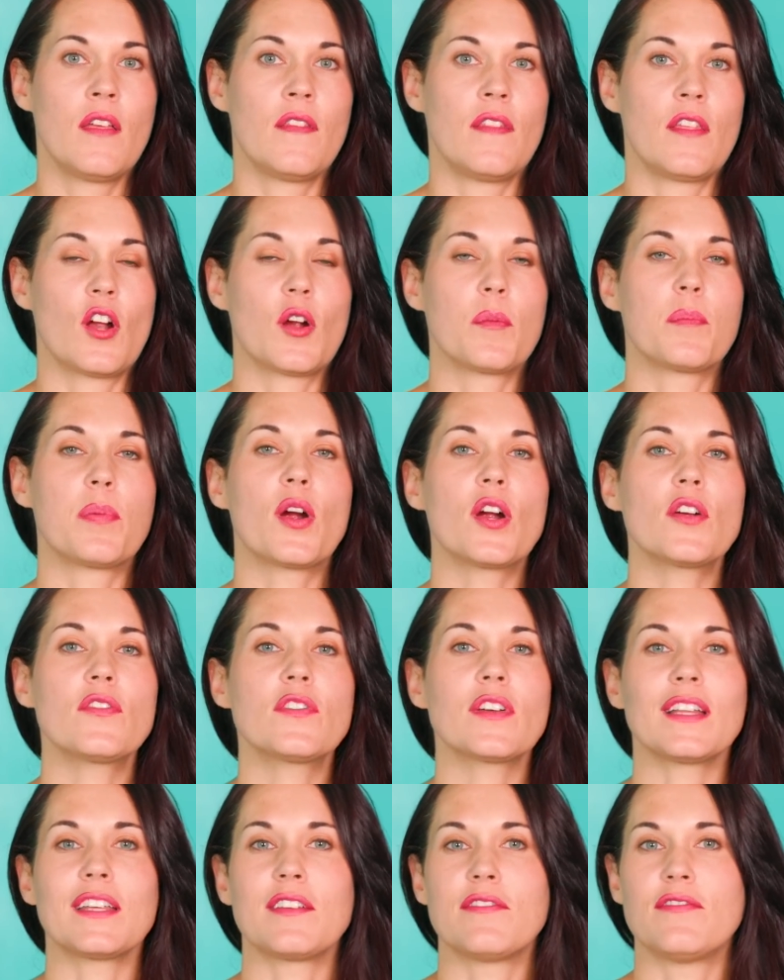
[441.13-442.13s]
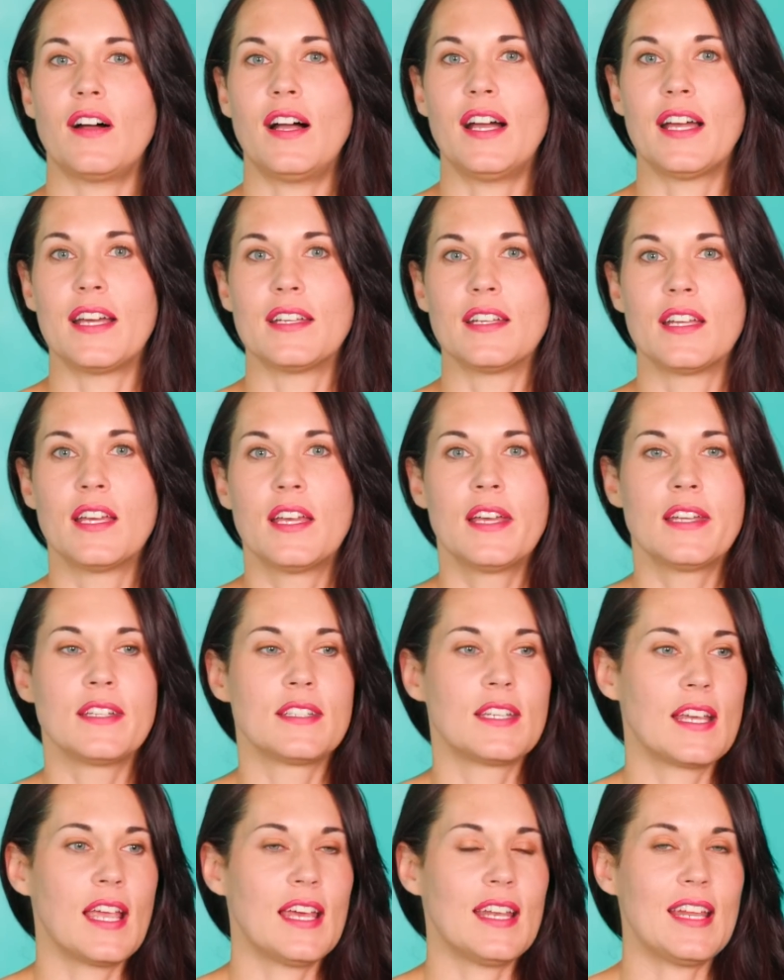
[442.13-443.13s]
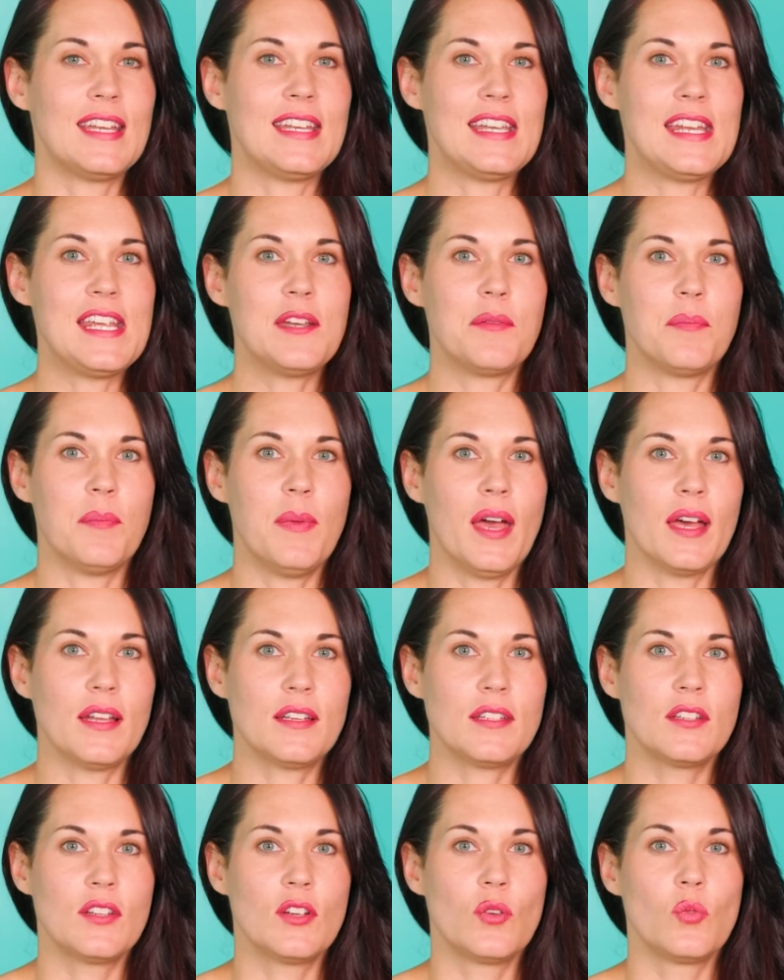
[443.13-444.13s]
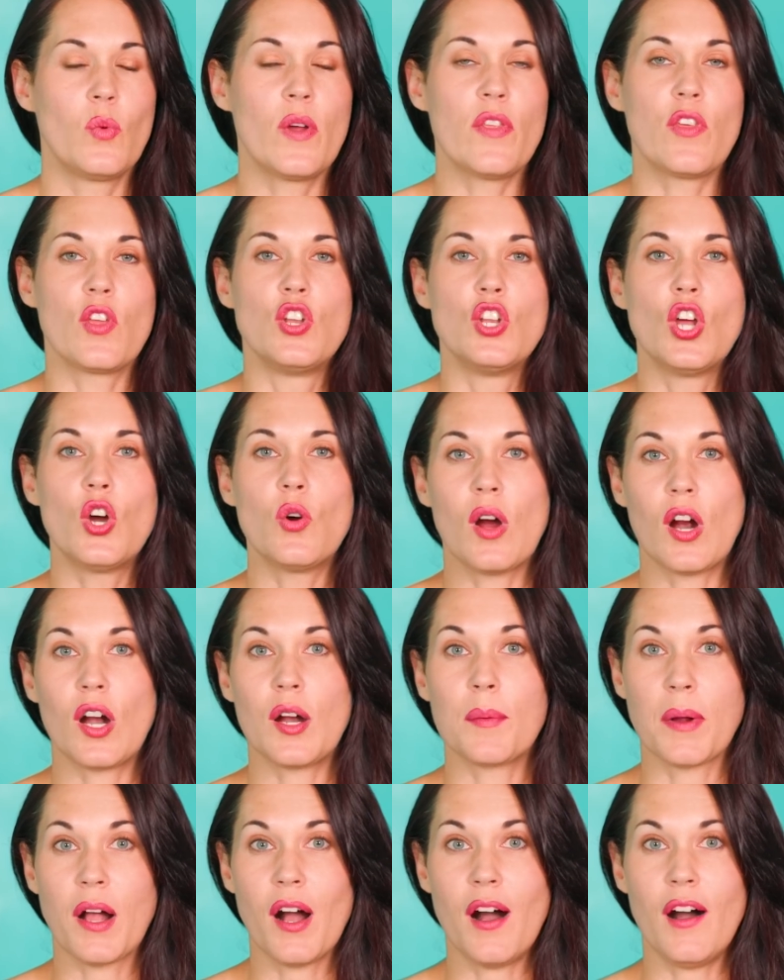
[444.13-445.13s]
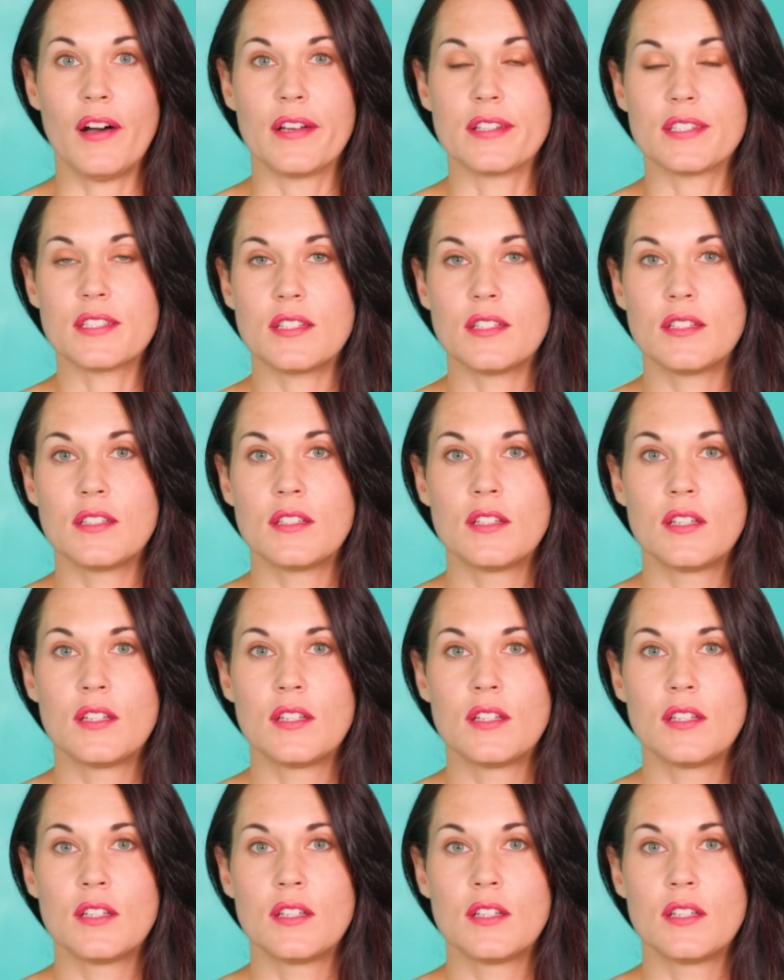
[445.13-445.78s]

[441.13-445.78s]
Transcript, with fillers: They are perfectly fine to get a need met with no harm caused.